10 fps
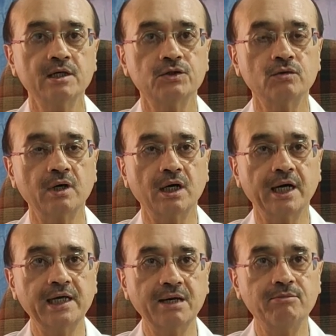So
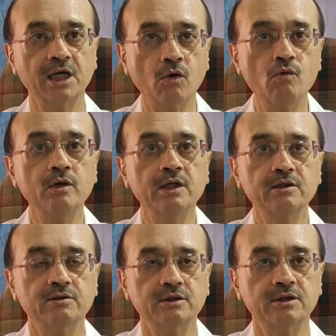I am now
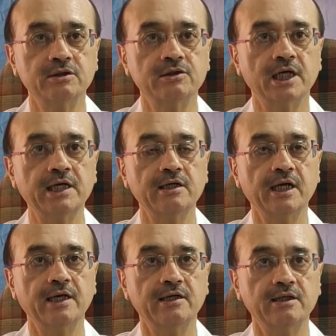trying
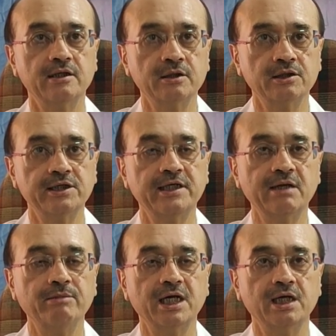and
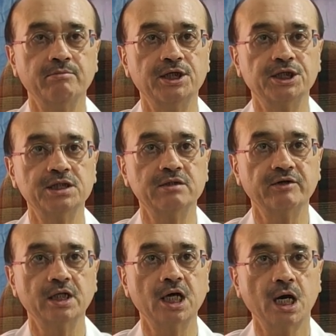treating my
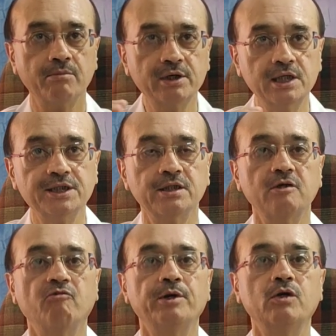patients with a
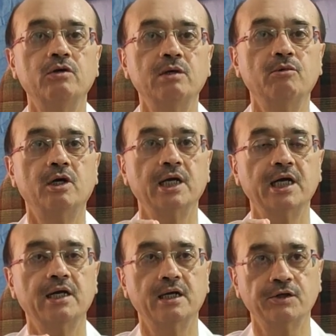combination of
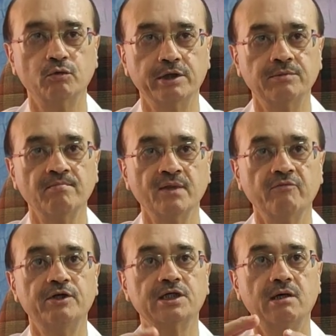pidotimod and curcumin,
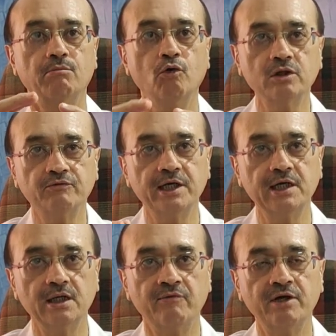which are both
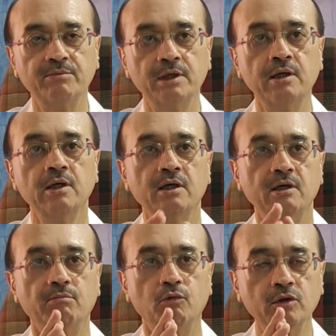freely available,
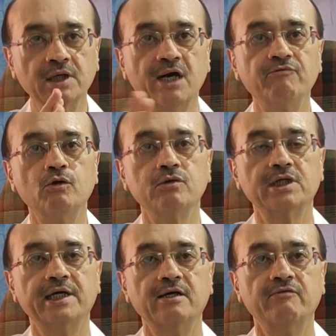both have no
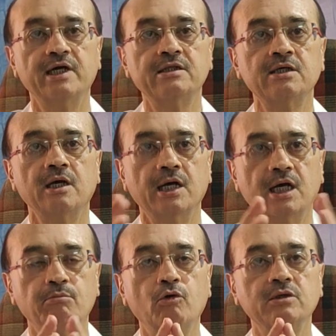side effects,
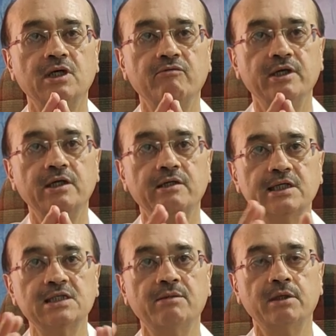and both are very
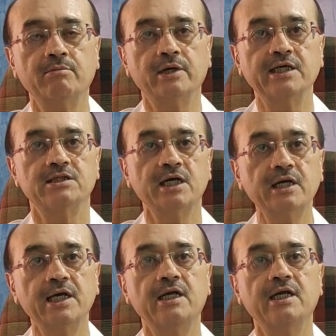reasonably priced
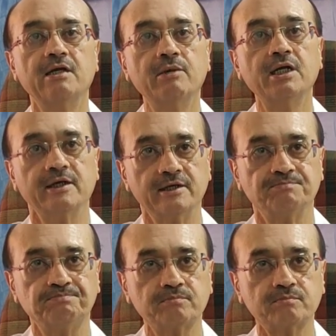in Indian market.
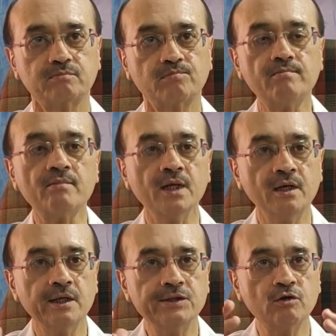
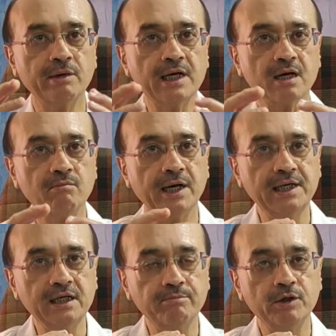So by
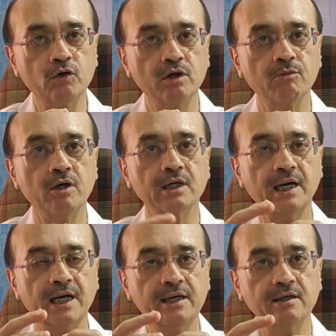combining pidotimod
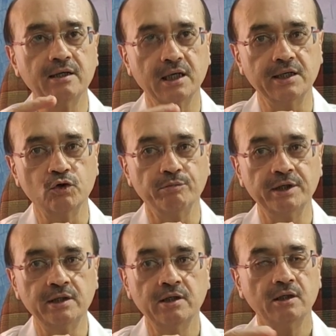and
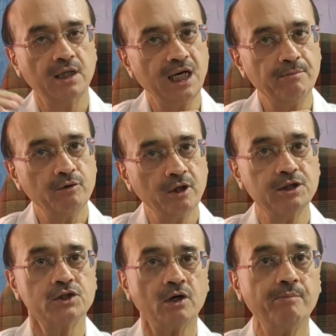curcumin, I am
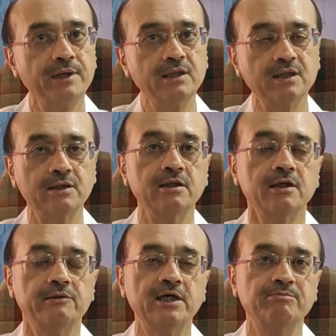not stopping the other
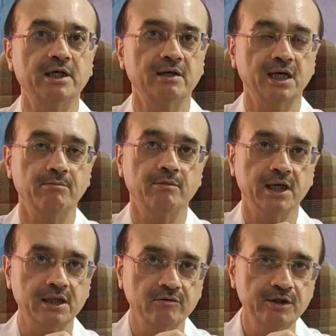treatment. I am
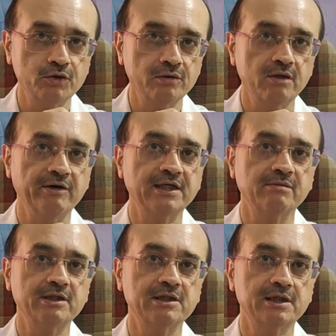continuing to give
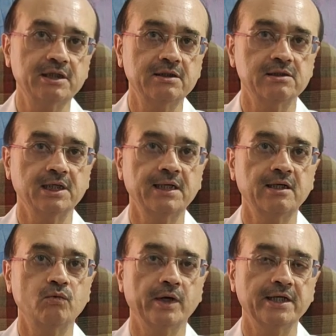vitamin C,
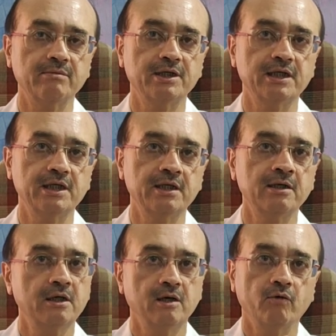zinc, vitamin D,
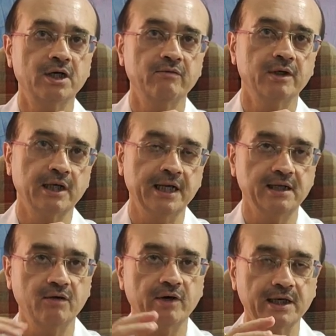whatever
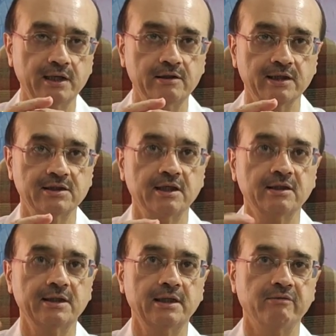antiviral drugs are
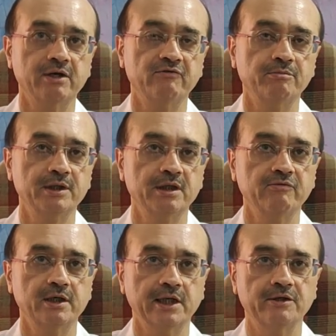there, like
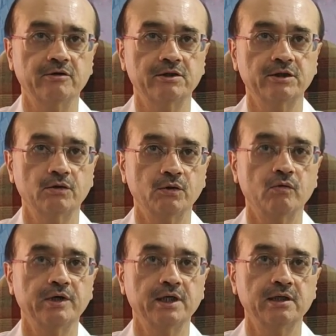favipiravir,
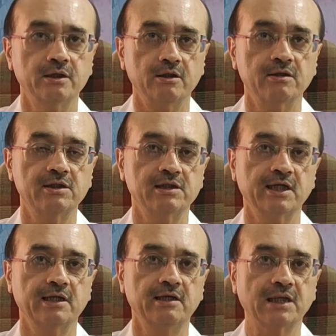hydroxychloroquine,
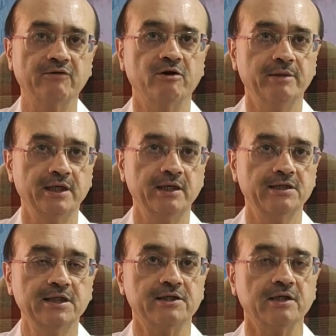doxycycline, ivermectin,
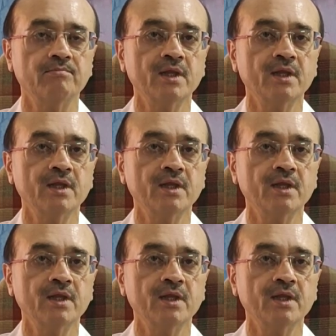etc.